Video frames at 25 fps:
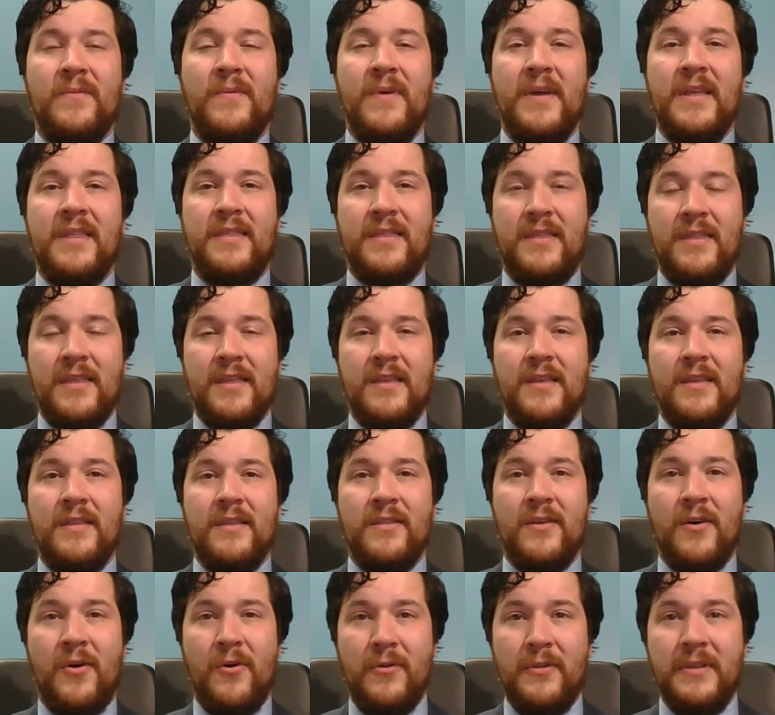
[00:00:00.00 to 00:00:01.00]
with
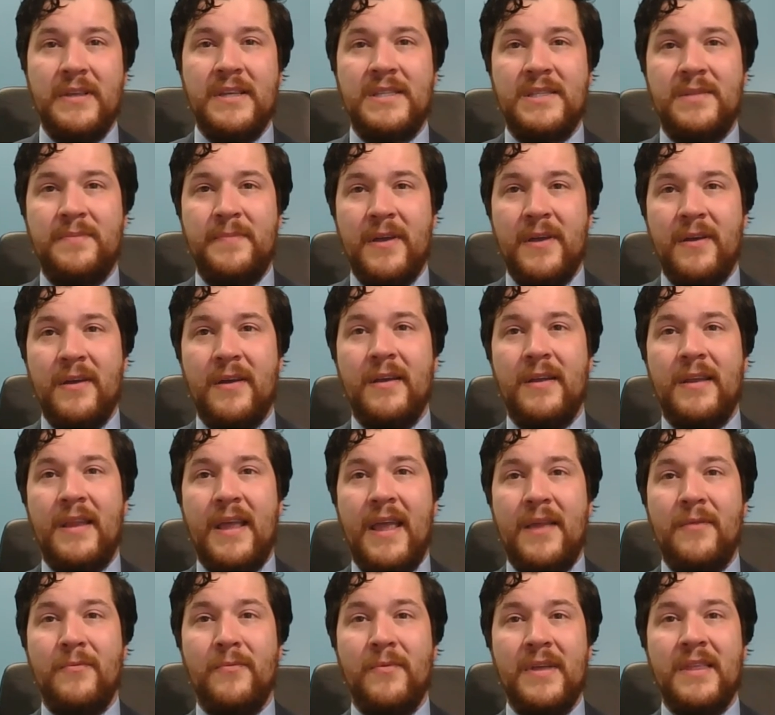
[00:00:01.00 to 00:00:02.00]
the Holy Spirit
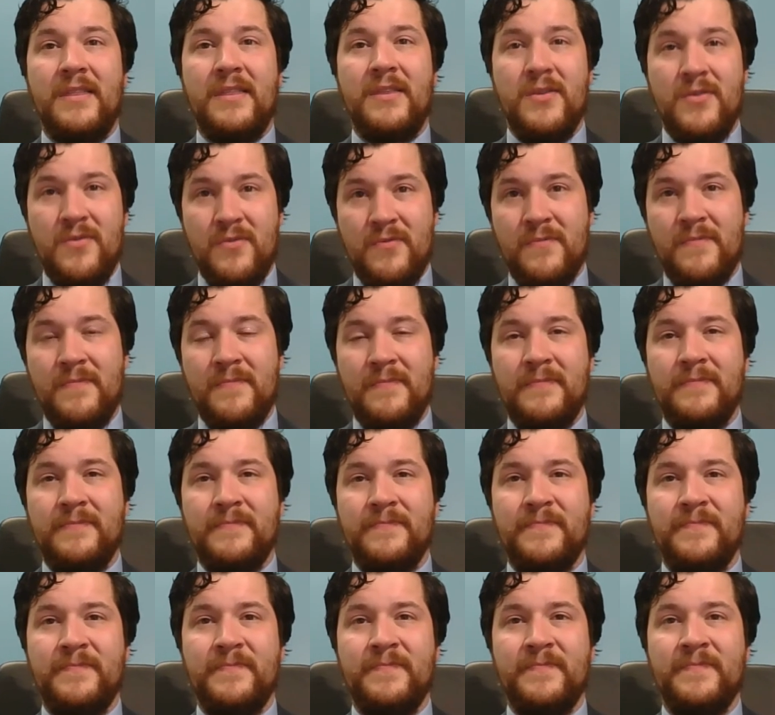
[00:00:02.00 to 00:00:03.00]
and with you.
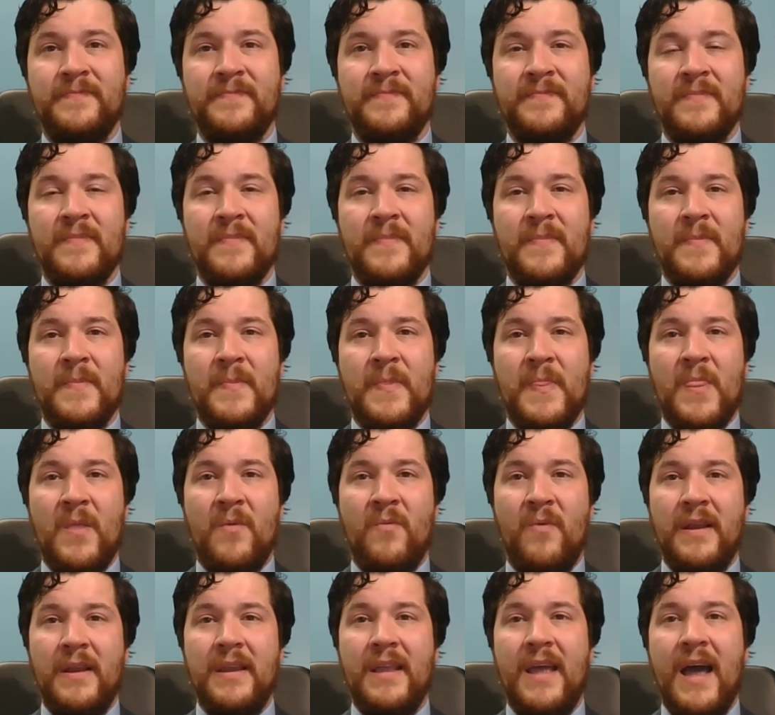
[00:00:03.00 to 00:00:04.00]

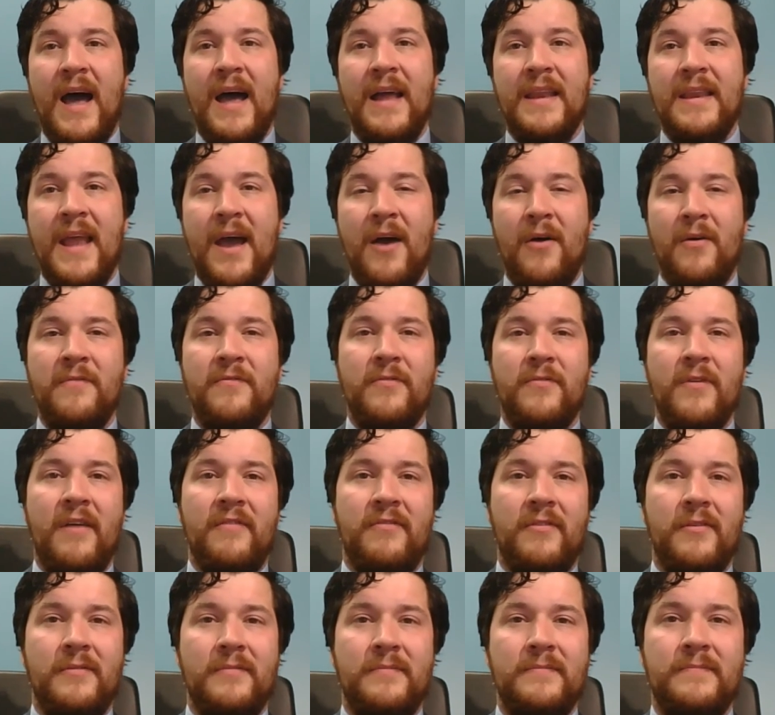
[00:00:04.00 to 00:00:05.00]
One God, now and
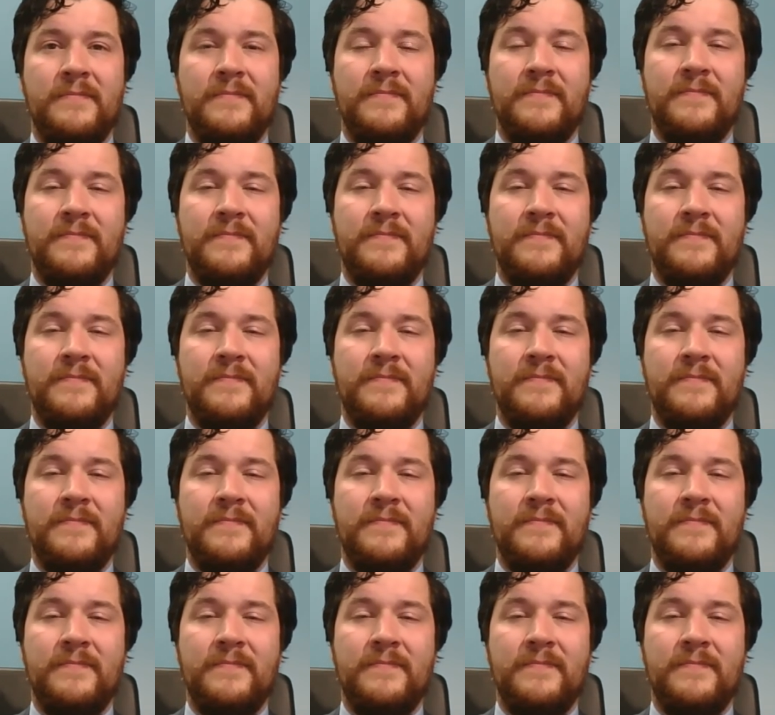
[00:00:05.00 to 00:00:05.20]
forever.